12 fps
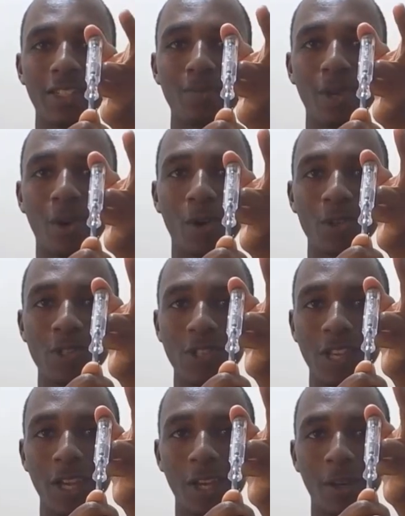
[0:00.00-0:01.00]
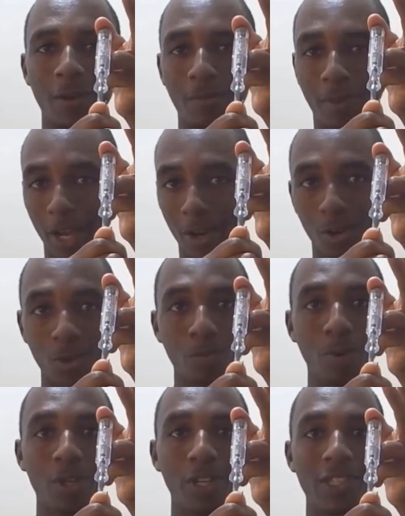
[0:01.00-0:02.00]
light because my
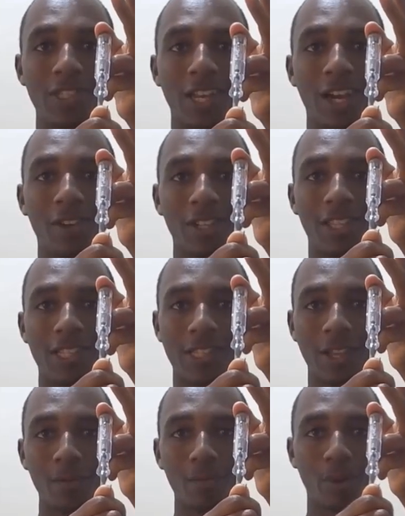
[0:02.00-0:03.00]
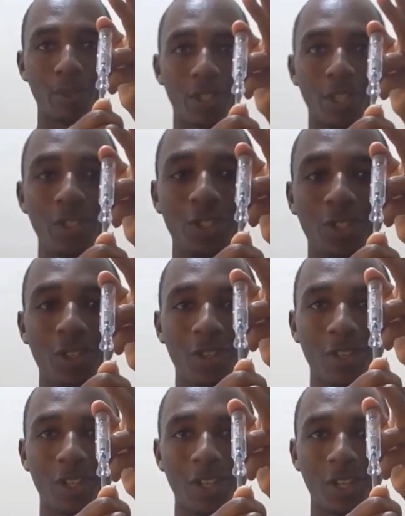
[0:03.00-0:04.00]
whole body is now at the same
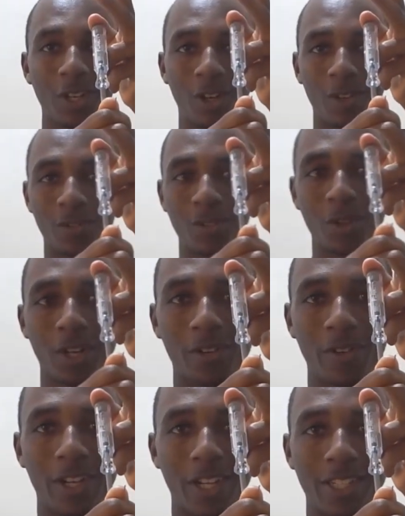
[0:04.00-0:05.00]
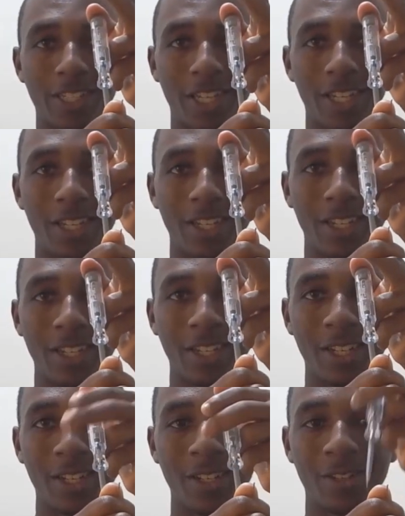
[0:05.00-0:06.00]
potential of 210